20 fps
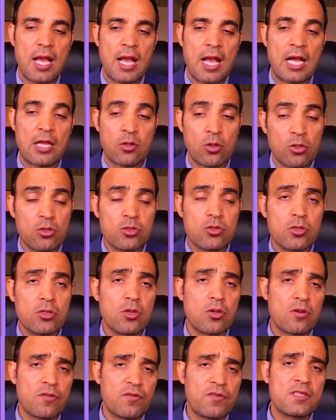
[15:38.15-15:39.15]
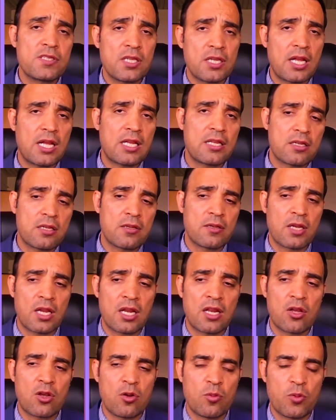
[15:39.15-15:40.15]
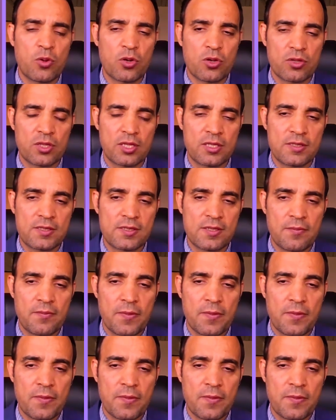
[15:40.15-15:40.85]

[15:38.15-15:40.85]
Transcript: and also neurophysin and glycoproteins.